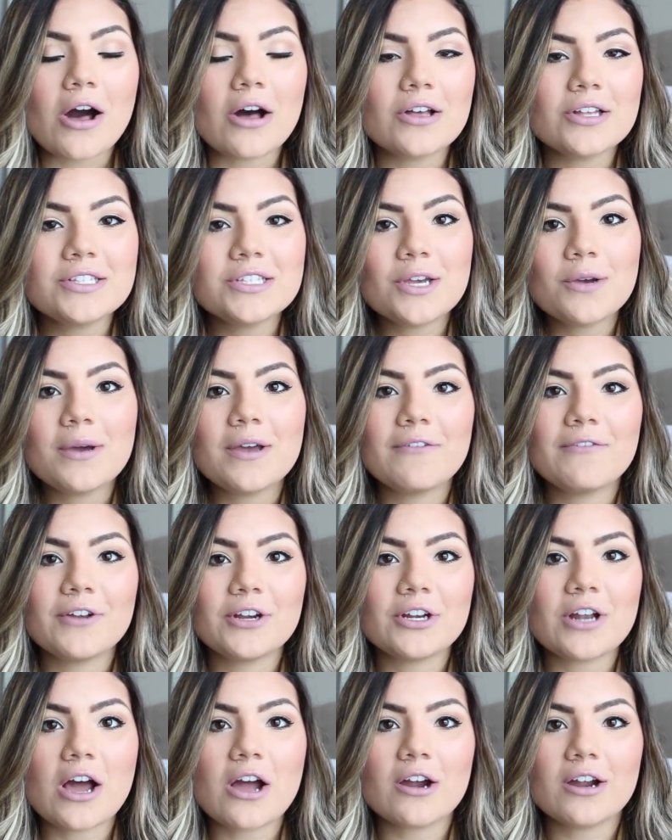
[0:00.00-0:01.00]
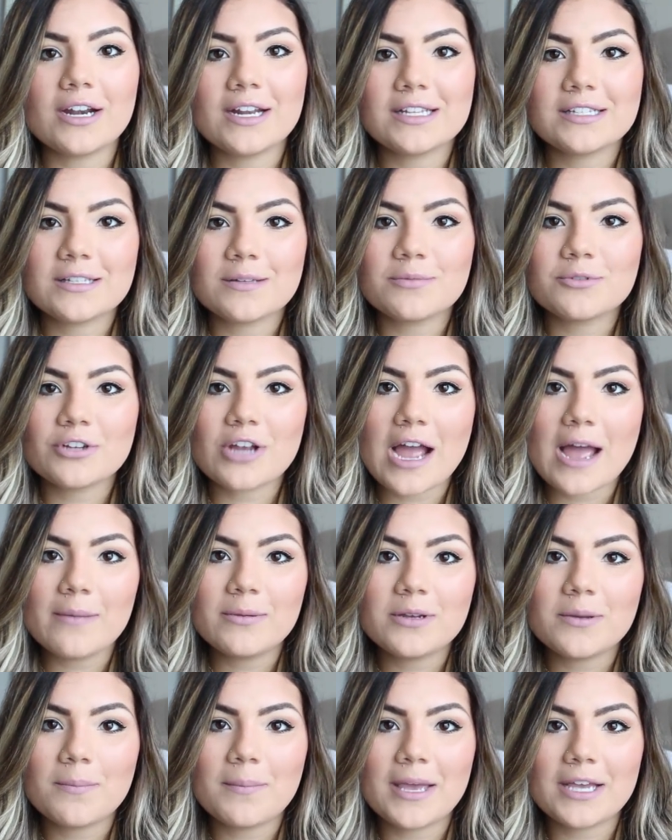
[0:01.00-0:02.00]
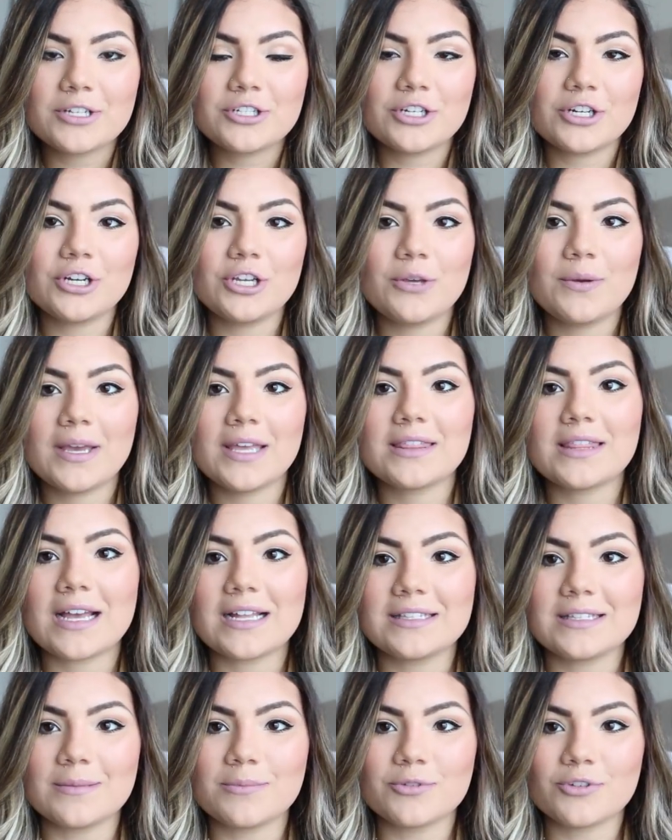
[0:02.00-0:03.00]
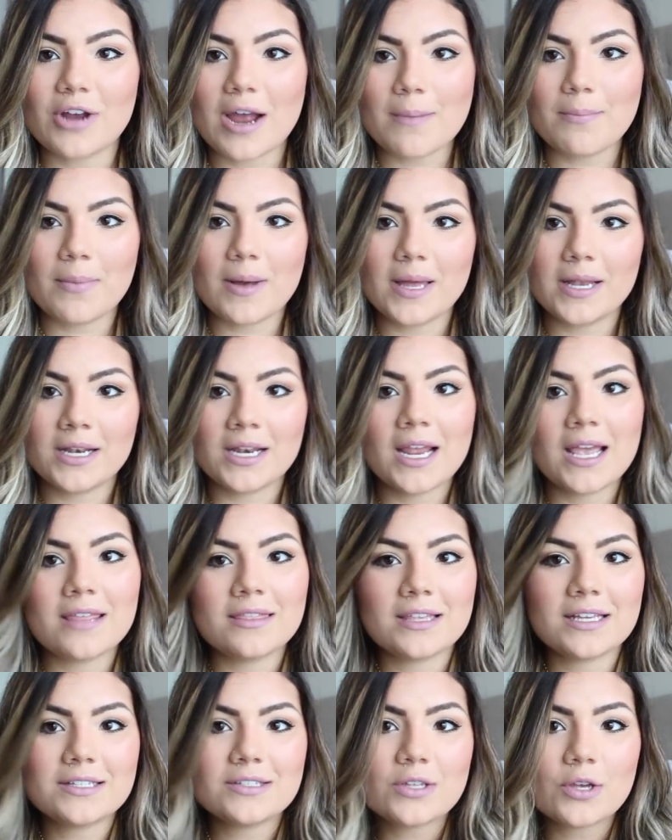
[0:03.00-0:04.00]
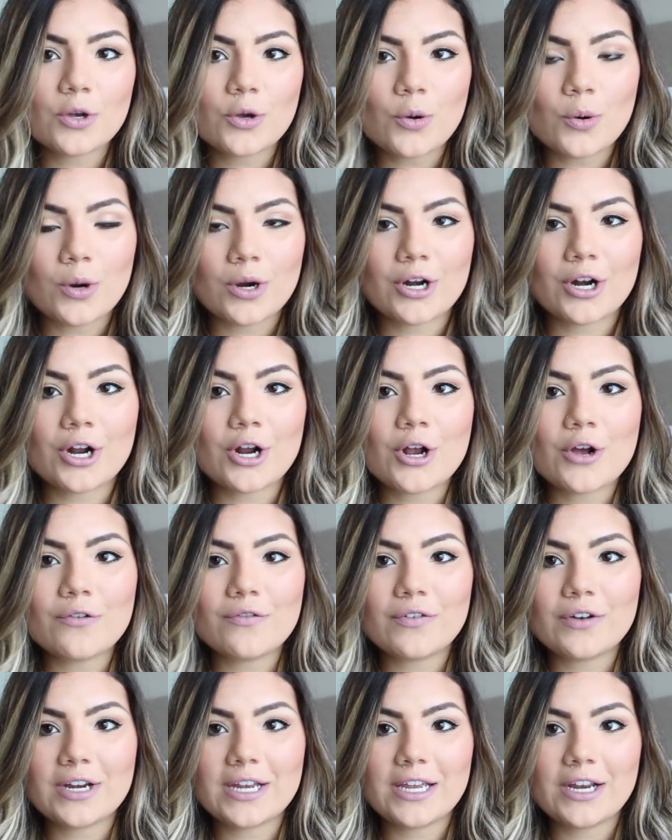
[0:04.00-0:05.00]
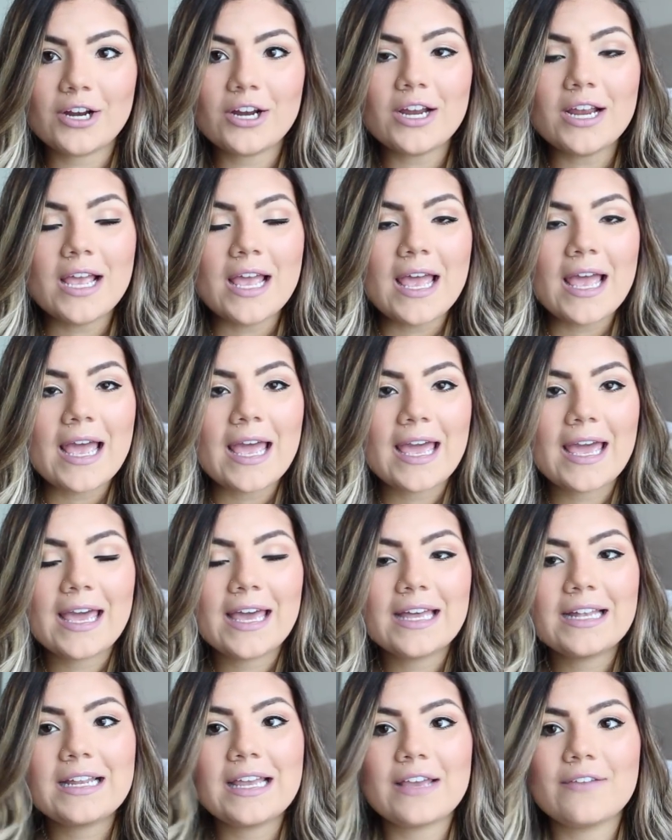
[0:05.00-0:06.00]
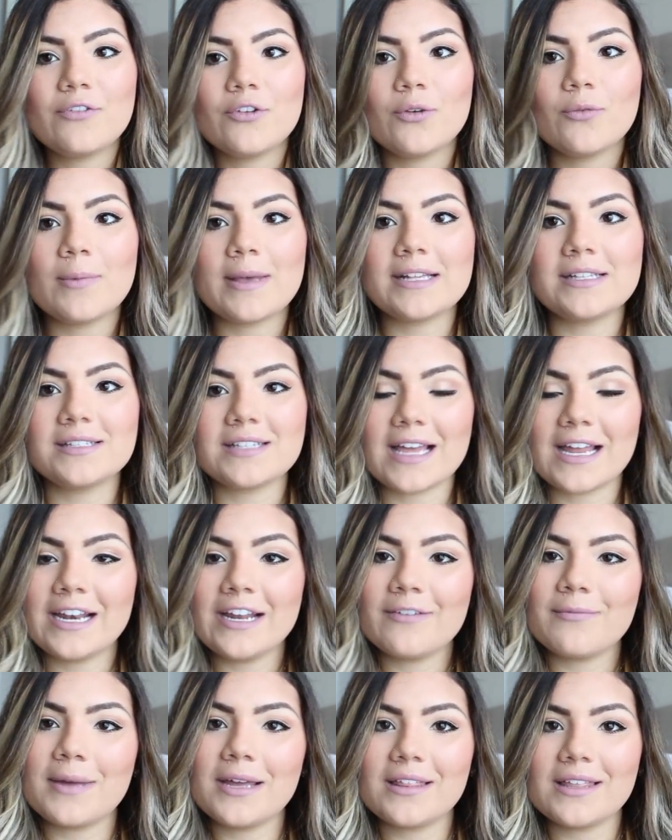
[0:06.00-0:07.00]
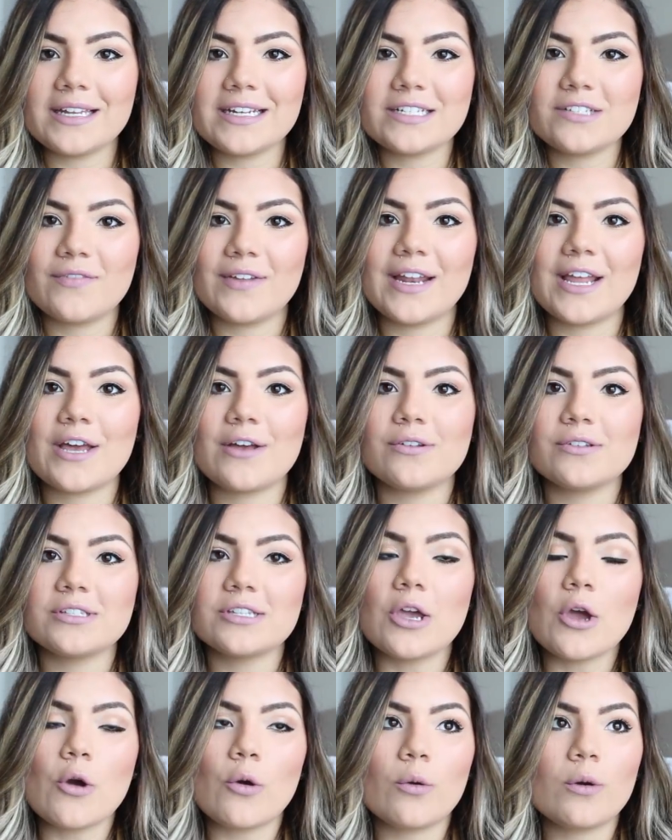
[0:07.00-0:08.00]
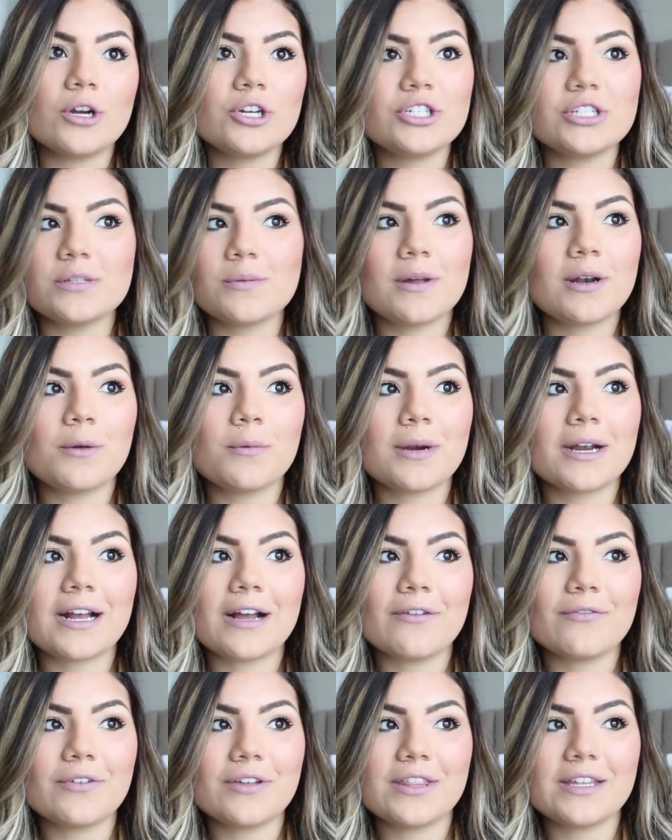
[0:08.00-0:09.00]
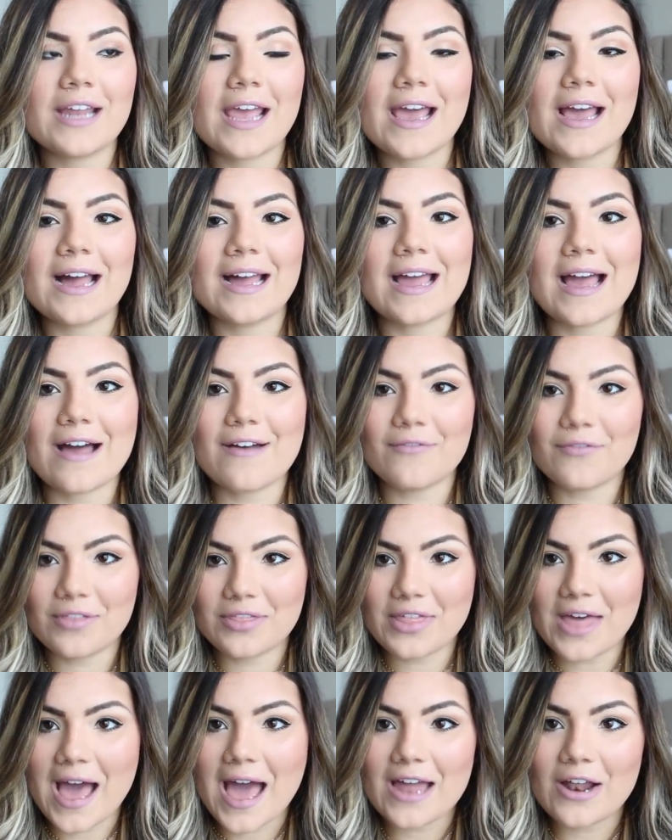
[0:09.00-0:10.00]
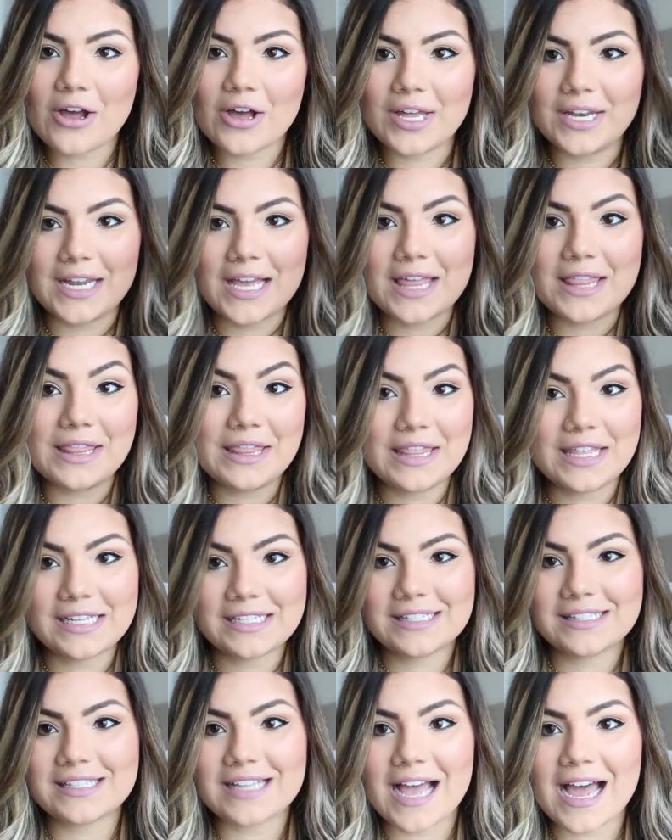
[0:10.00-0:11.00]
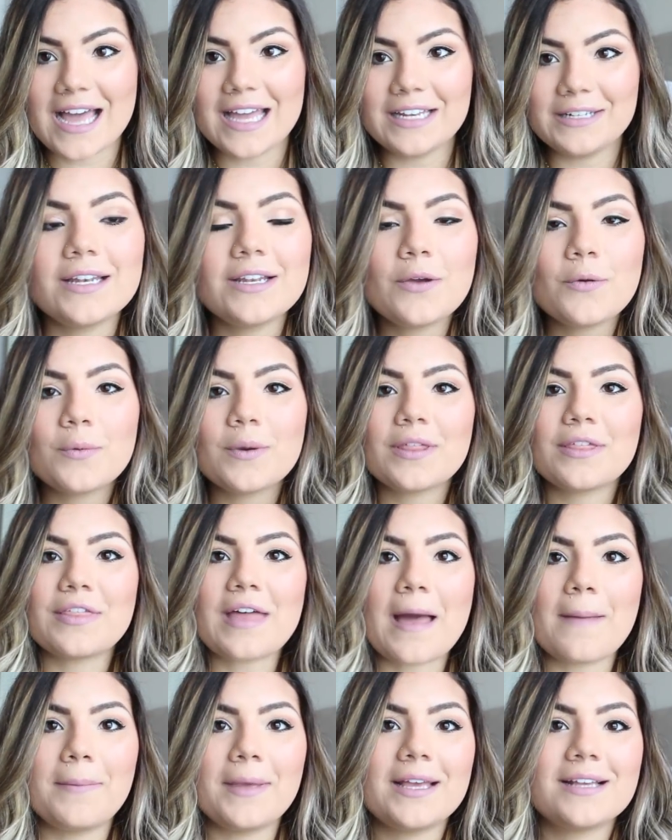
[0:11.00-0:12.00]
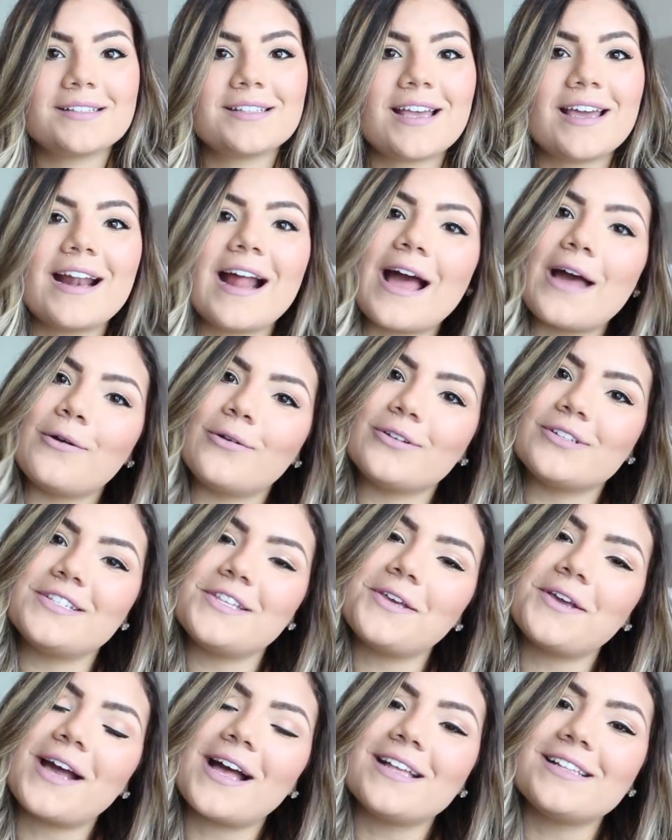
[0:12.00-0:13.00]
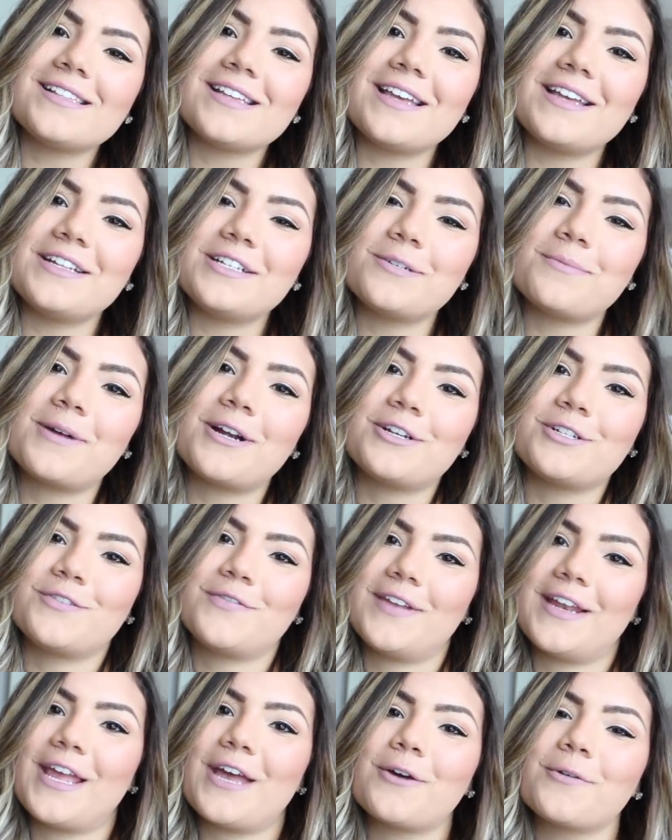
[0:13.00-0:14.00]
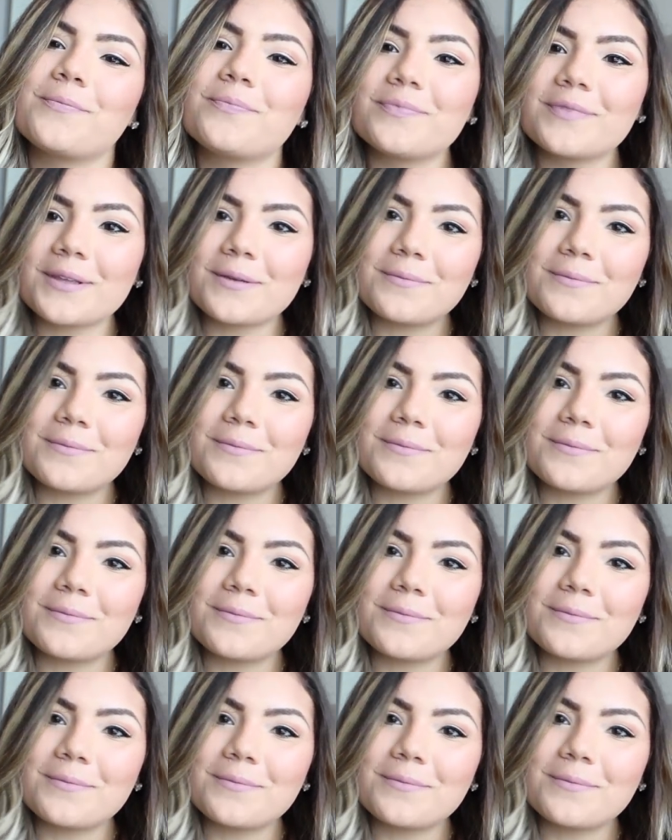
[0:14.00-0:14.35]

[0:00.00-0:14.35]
Also, if you're not already subscribed, make sure you hit that subscribe button in this corner over here. And if you missed any of my latest videos or just want to work out for the day, I have that on this side. And with that being said, I will see you guys in tomorrow's video.